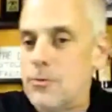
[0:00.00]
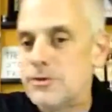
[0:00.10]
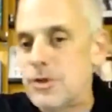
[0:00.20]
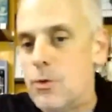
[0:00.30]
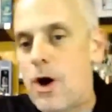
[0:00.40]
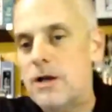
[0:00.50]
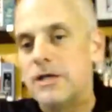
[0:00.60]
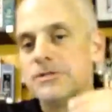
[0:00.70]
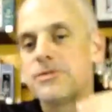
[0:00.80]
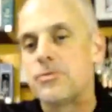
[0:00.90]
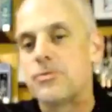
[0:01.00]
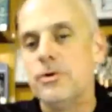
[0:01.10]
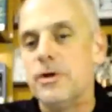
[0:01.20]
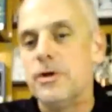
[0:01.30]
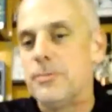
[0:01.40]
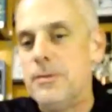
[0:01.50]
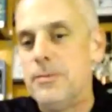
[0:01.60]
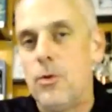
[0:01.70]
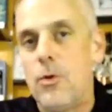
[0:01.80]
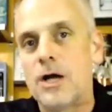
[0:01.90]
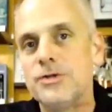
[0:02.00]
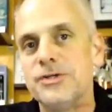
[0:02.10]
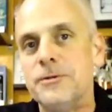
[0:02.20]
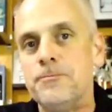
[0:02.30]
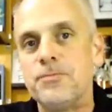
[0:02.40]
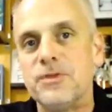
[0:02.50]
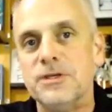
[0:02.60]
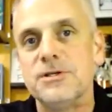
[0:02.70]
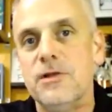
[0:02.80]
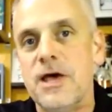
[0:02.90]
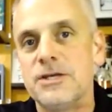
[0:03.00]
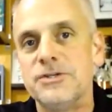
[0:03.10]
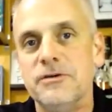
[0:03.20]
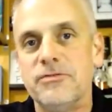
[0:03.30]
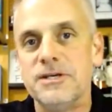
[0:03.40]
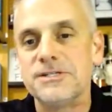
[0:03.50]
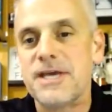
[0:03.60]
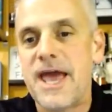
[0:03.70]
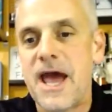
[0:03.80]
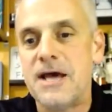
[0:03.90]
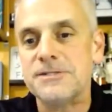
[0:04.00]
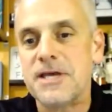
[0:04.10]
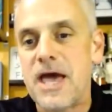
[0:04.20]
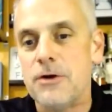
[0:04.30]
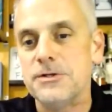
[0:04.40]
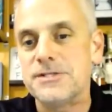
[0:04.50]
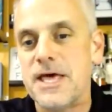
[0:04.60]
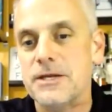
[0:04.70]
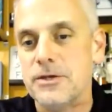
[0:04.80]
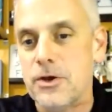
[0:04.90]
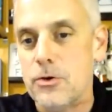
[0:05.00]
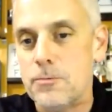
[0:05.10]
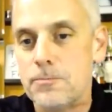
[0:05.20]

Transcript: walk us through, and the people watching, the selection of this cask. How does that go?